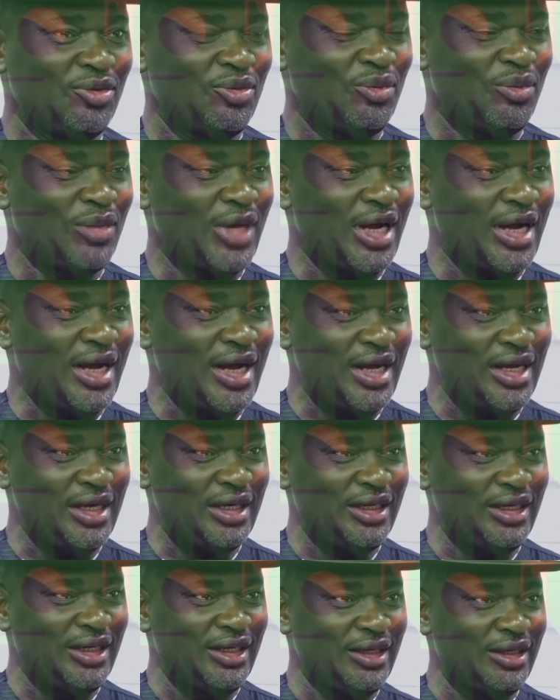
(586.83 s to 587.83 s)
my
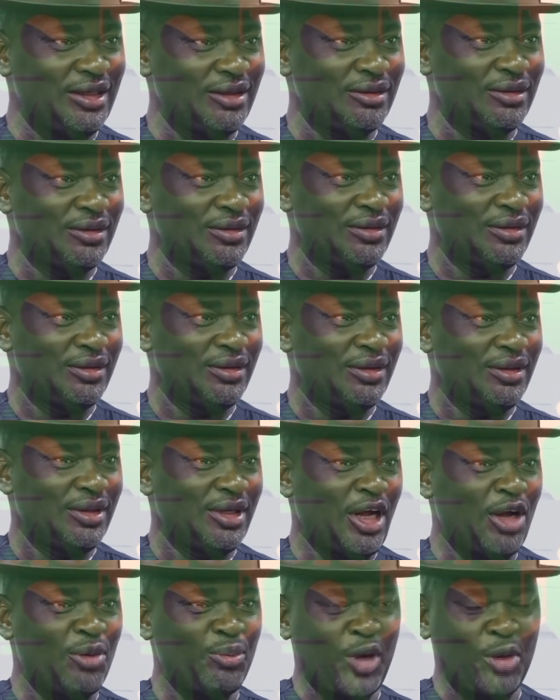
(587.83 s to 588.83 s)
highly,
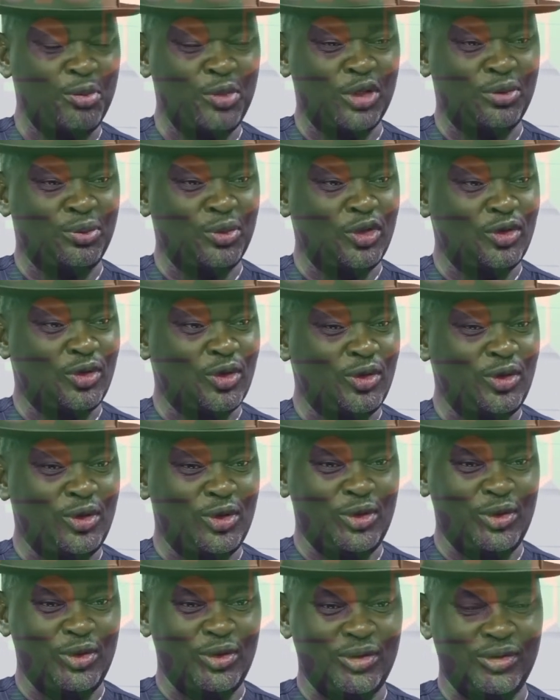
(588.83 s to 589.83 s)
and permit me to
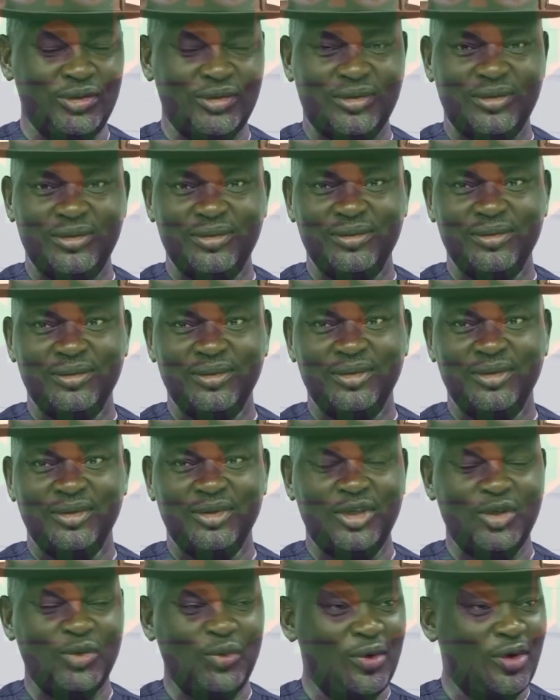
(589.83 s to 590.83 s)
use
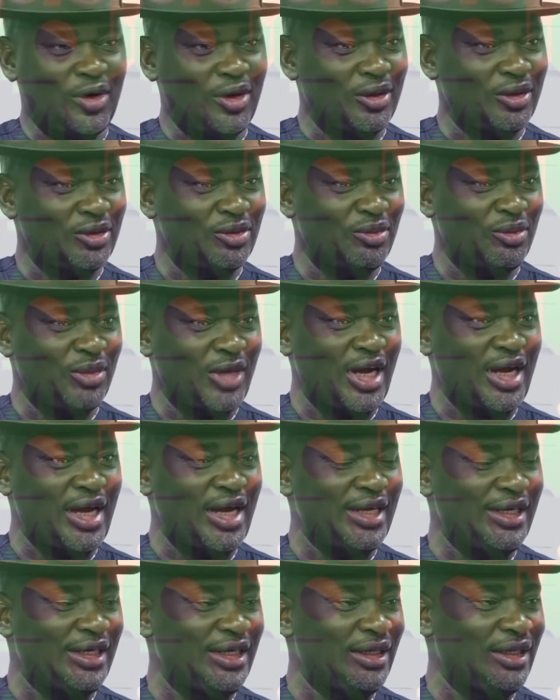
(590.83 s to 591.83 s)
the word, my
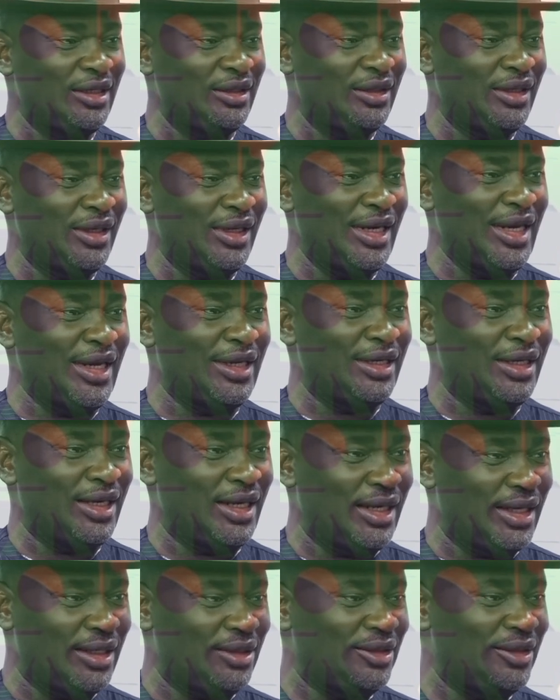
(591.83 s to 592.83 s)
highly
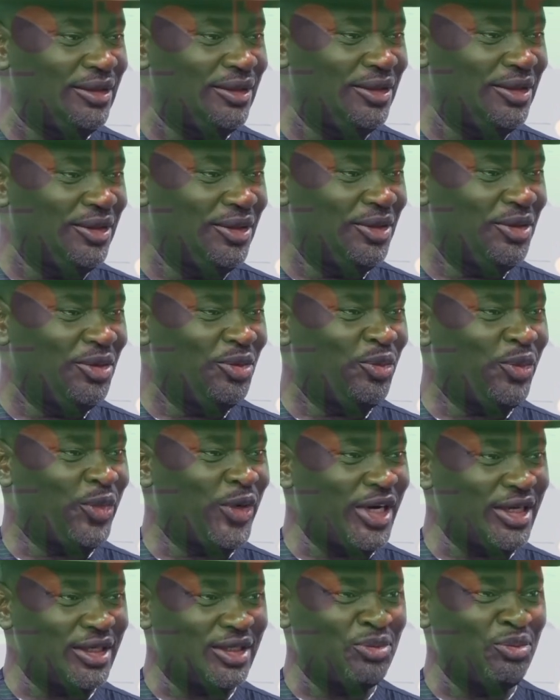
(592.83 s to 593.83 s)
learned
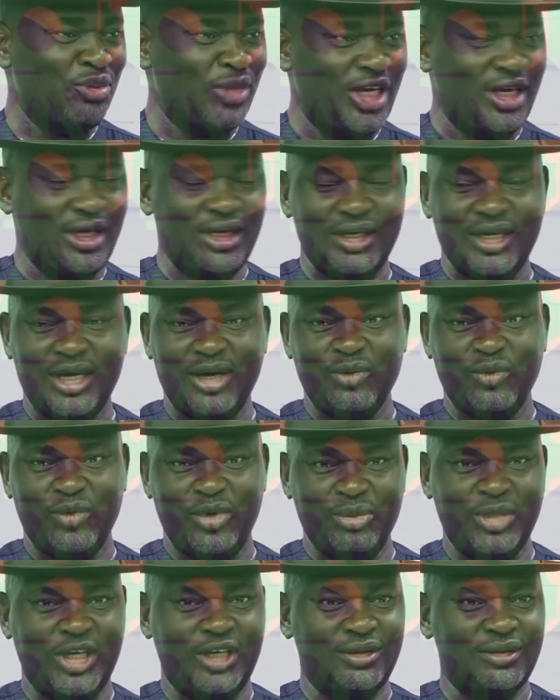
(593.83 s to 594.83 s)
pressmen and
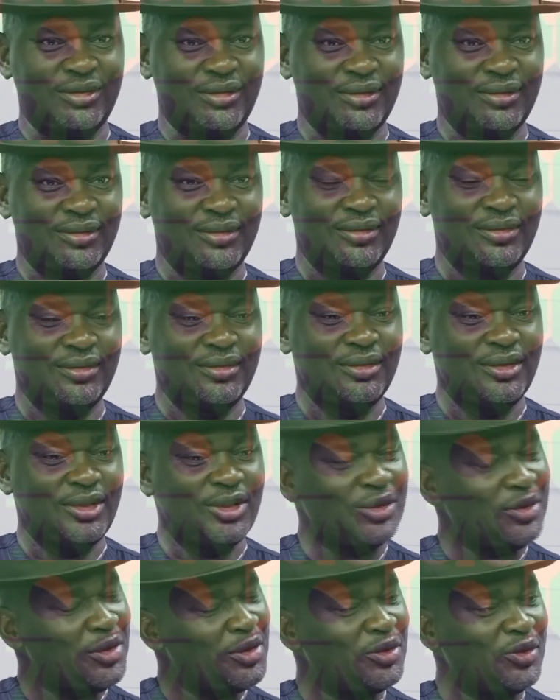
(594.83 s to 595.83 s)
women,
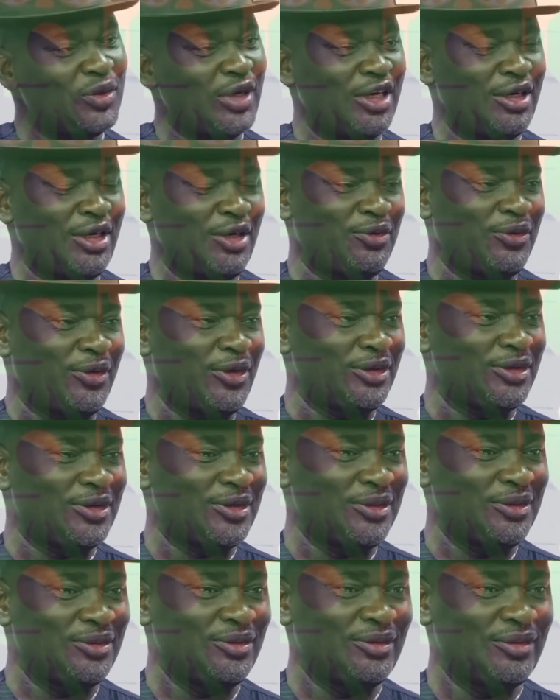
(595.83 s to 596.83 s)
is also an
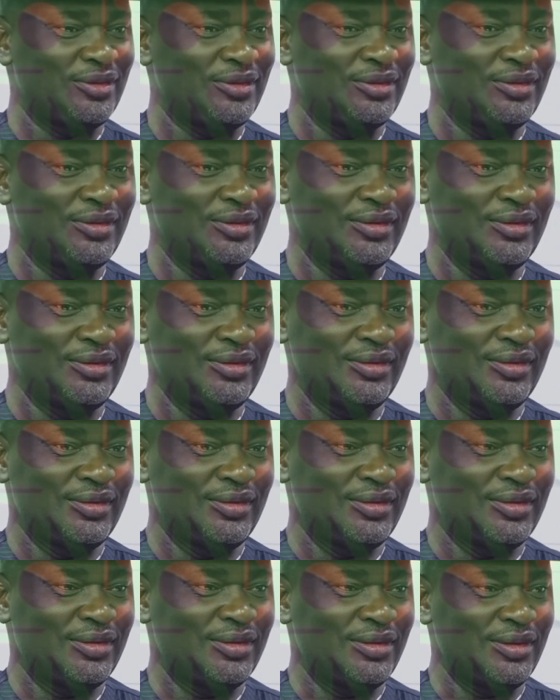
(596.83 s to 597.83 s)
effort.
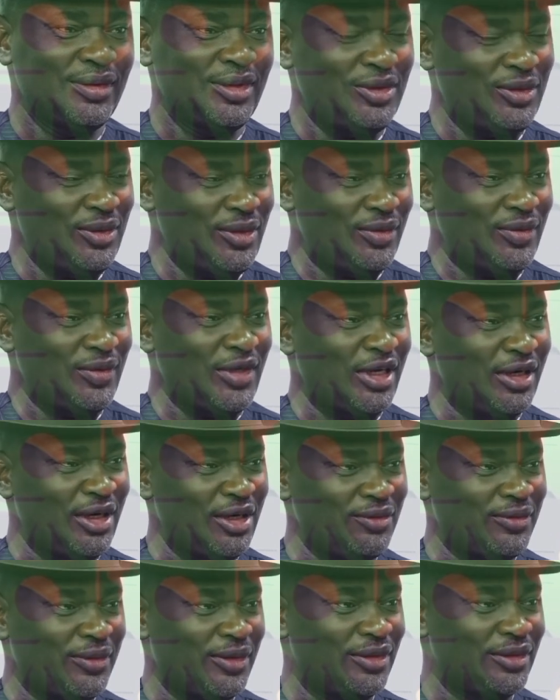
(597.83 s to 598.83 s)
It's also an
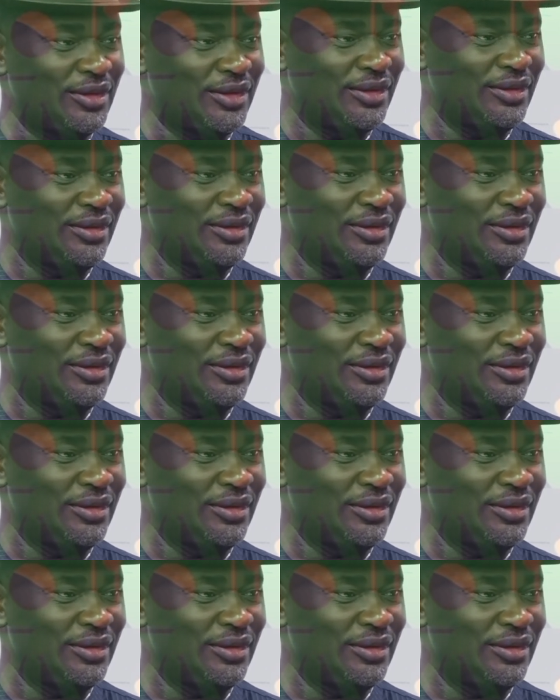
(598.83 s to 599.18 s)
effort.